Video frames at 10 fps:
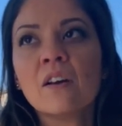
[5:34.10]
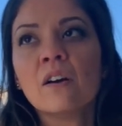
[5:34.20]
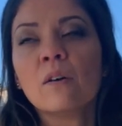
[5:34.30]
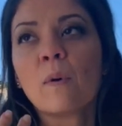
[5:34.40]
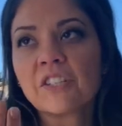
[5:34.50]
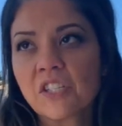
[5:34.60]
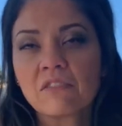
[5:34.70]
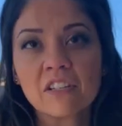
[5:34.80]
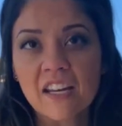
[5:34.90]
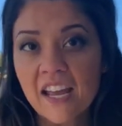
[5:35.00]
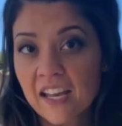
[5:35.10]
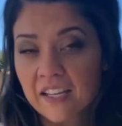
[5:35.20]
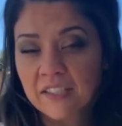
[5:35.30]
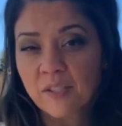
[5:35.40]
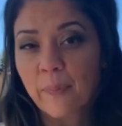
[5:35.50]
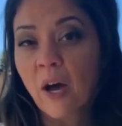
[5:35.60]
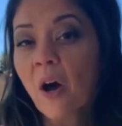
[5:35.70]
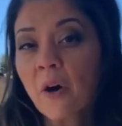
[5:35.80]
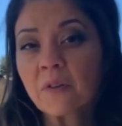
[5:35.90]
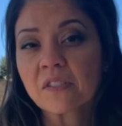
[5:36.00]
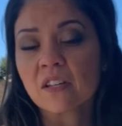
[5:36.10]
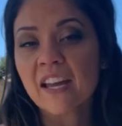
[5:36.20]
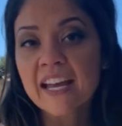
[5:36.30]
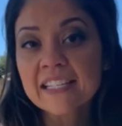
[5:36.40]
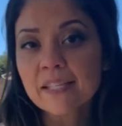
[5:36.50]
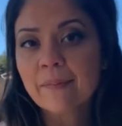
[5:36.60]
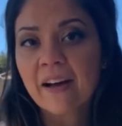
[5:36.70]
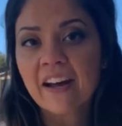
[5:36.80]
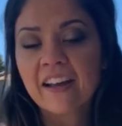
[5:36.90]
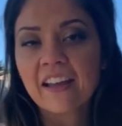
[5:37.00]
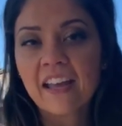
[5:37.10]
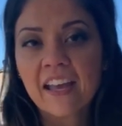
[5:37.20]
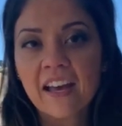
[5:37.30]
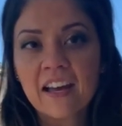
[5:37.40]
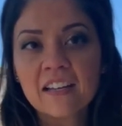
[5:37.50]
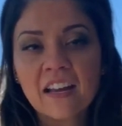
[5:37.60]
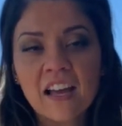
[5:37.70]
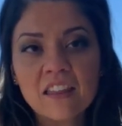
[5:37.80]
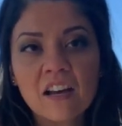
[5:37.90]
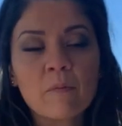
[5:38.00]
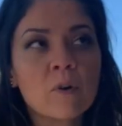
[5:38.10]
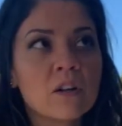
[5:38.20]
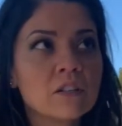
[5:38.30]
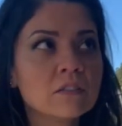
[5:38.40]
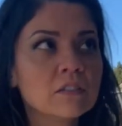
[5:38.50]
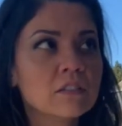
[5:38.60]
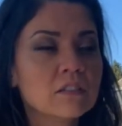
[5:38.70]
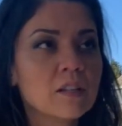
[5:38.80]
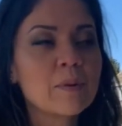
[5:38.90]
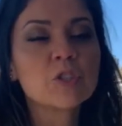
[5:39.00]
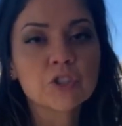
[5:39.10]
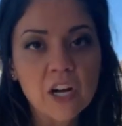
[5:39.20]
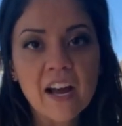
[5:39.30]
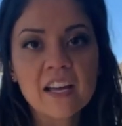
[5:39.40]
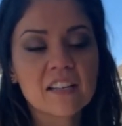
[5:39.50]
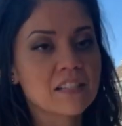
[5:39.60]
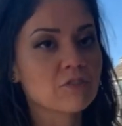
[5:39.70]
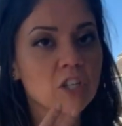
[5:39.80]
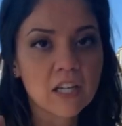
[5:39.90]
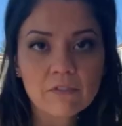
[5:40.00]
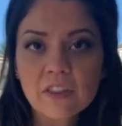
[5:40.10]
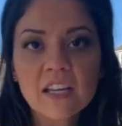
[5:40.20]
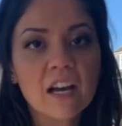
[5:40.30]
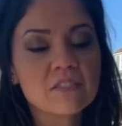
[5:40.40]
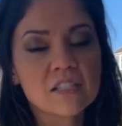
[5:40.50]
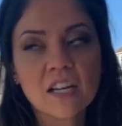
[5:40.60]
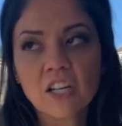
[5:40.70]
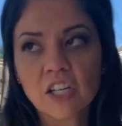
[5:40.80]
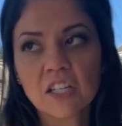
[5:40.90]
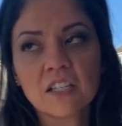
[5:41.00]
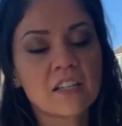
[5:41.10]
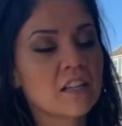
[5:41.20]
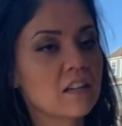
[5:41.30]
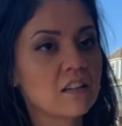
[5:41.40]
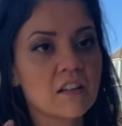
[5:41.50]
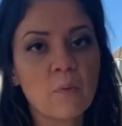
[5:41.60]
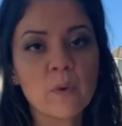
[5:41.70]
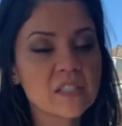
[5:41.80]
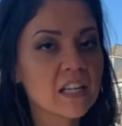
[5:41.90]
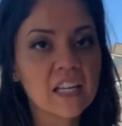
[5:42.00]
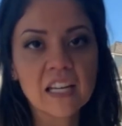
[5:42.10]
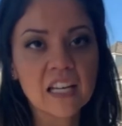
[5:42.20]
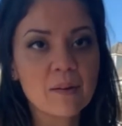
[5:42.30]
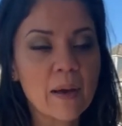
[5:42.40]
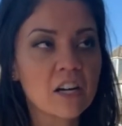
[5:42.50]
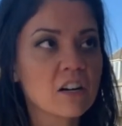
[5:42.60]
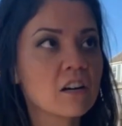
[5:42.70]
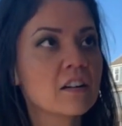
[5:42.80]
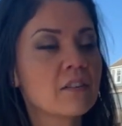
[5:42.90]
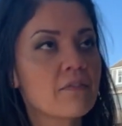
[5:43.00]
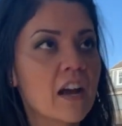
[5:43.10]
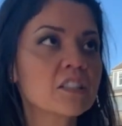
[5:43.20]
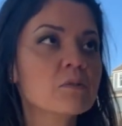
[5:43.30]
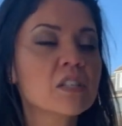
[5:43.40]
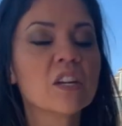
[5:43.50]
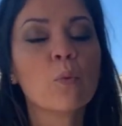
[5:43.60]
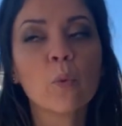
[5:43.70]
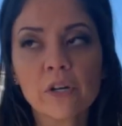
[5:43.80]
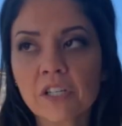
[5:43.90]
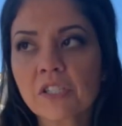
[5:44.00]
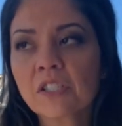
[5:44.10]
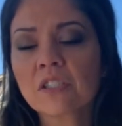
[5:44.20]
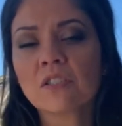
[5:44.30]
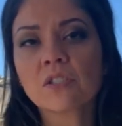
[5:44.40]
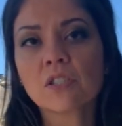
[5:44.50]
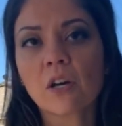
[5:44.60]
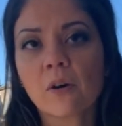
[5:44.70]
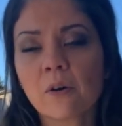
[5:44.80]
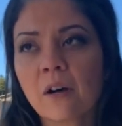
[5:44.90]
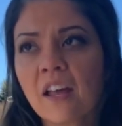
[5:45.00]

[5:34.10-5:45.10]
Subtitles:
watching Renee's posts on eczema, and I thought, well, let me try it, because I've tried everything else that I could and it wasn't getting any better. In fact, it was getting worse. So